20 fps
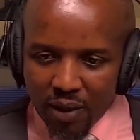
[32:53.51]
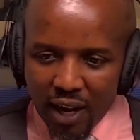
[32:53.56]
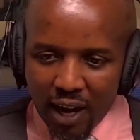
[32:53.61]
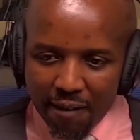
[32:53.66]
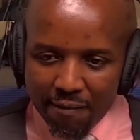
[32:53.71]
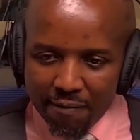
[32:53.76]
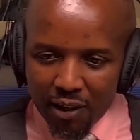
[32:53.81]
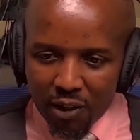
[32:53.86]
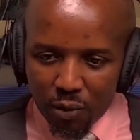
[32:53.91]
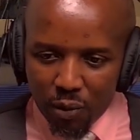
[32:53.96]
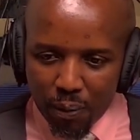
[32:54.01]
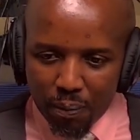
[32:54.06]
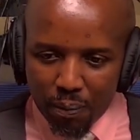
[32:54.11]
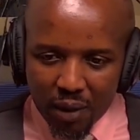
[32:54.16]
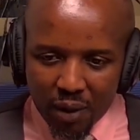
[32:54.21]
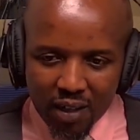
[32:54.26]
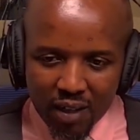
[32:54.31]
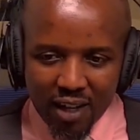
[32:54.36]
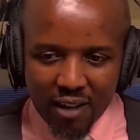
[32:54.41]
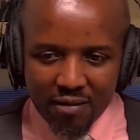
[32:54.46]
have the
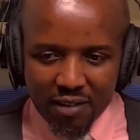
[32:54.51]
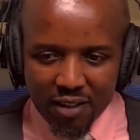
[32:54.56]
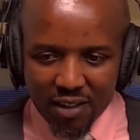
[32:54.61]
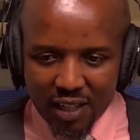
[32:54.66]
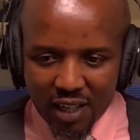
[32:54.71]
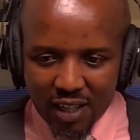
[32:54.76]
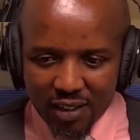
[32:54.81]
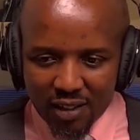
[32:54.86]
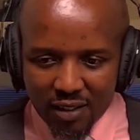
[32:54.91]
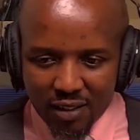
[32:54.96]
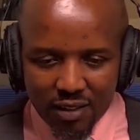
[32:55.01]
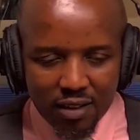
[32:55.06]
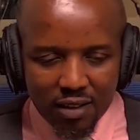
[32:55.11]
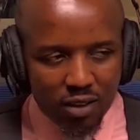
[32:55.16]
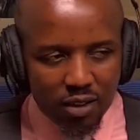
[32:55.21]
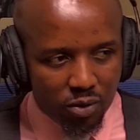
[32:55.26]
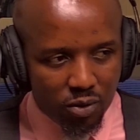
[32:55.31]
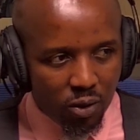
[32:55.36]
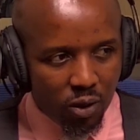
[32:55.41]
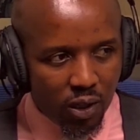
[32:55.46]
equipment, they have the scientists, they
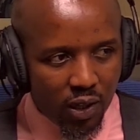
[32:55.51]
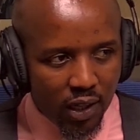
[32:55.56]
do all that.